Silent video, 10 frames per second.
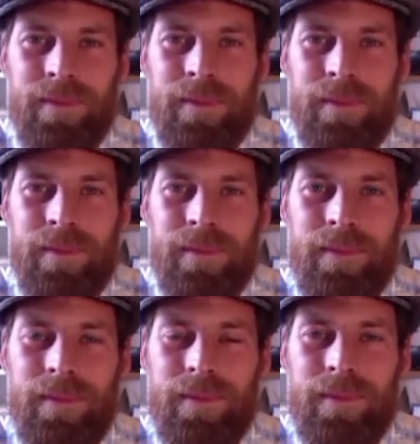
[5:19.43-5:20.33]

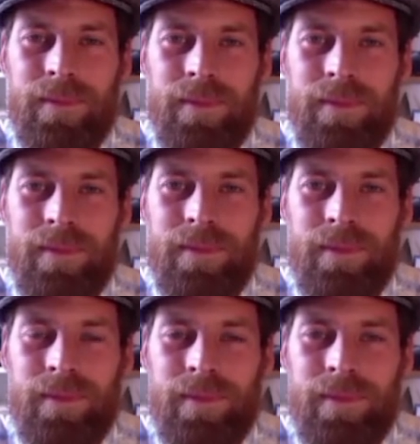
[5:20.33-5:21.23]

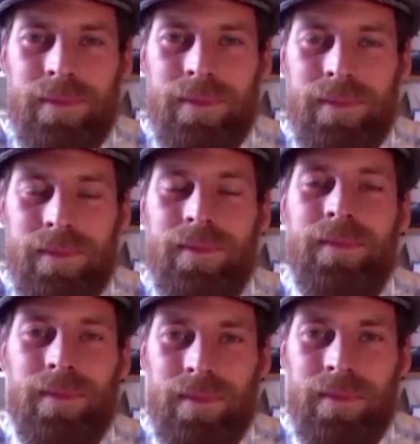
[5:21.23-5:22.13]

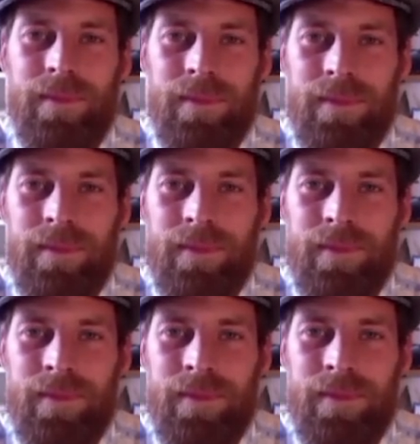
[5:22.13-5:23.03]

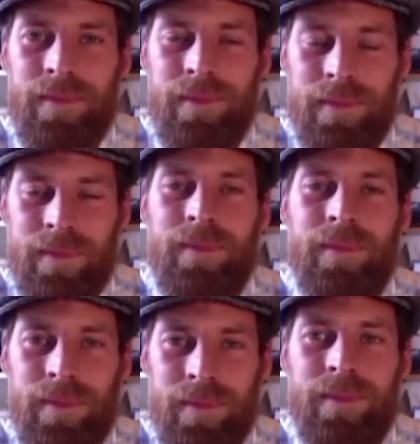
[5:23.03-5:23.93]

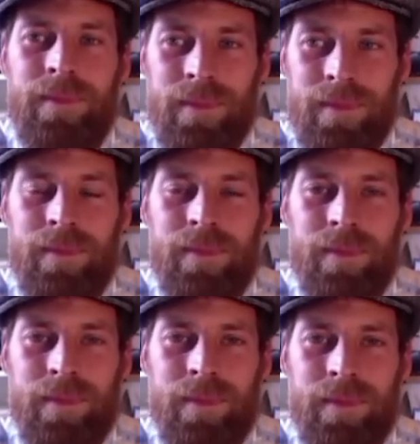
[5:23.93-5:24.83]

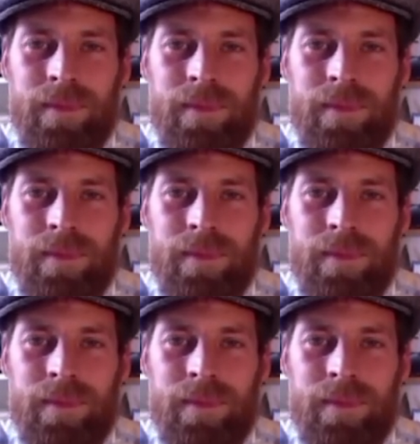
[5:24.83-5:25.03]
(not speaking)